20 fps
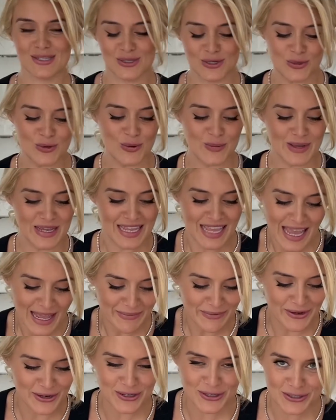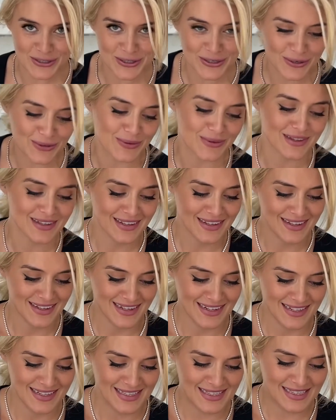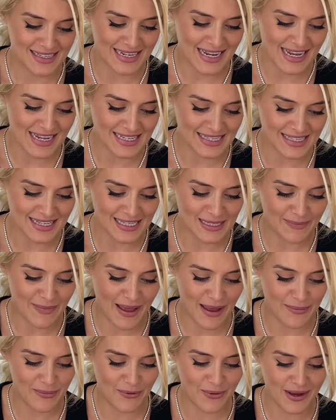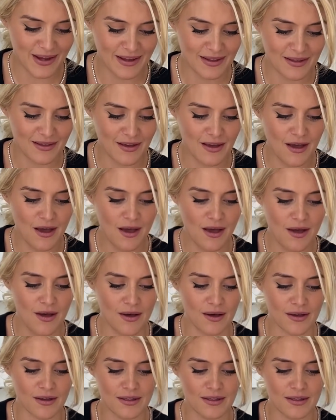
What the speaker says: do what we came here to do. Let's taste this bad boy. Oh,